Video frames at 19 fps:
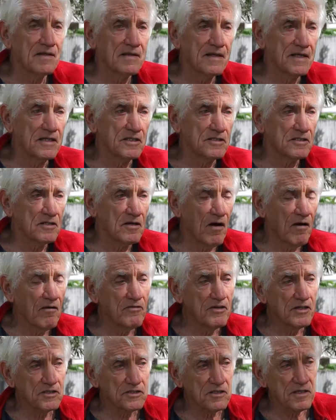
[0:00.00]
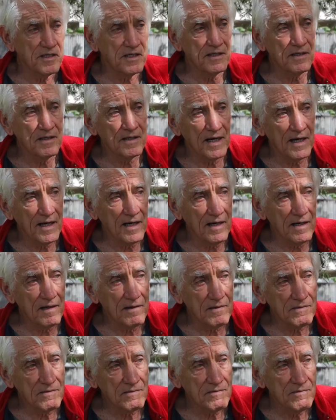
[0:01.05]
there's obviously
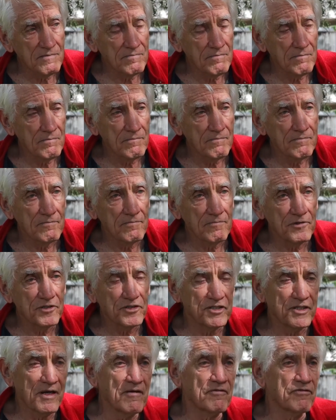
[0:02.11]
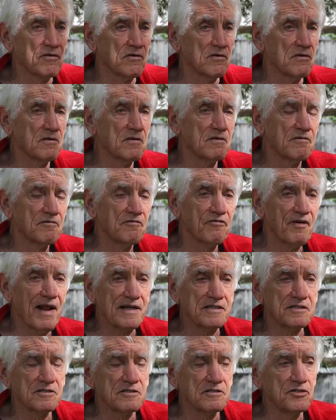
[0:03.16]
several
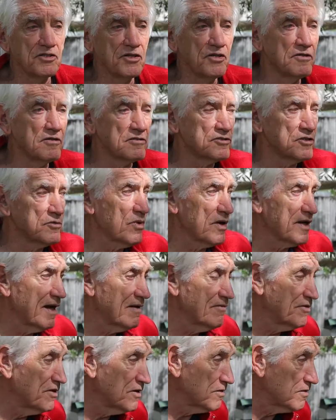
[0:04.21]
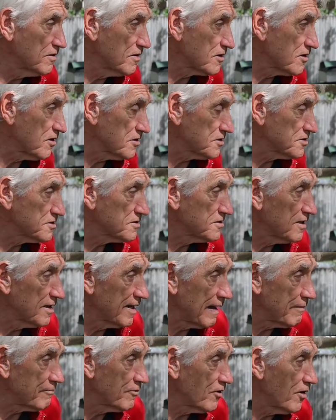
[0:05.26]
flats and units and what have you across,
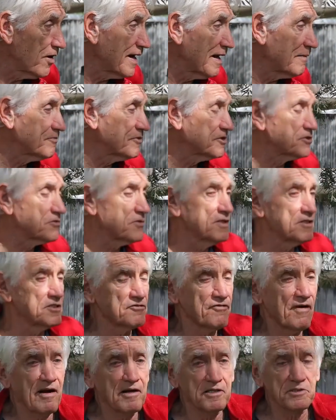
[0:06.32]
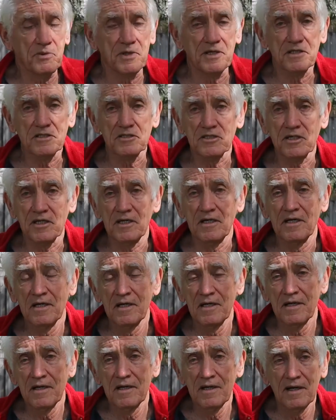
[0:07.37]
right up the street as far as we can see.
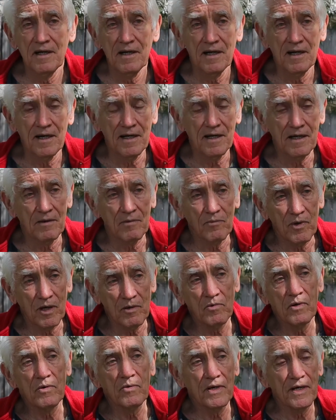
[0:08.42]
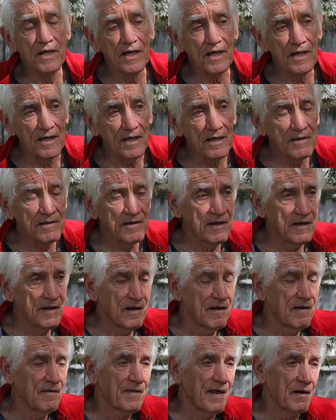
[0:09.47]
When we were here,
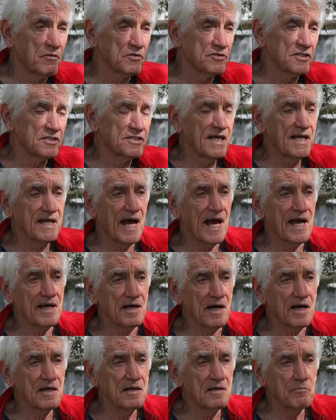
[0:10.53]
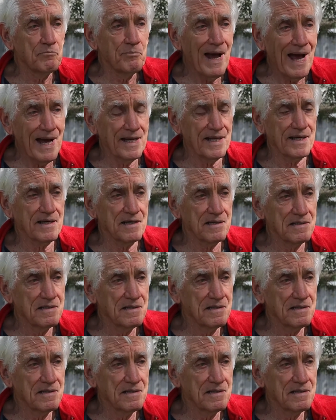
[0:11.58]
that was a 10-acre paddock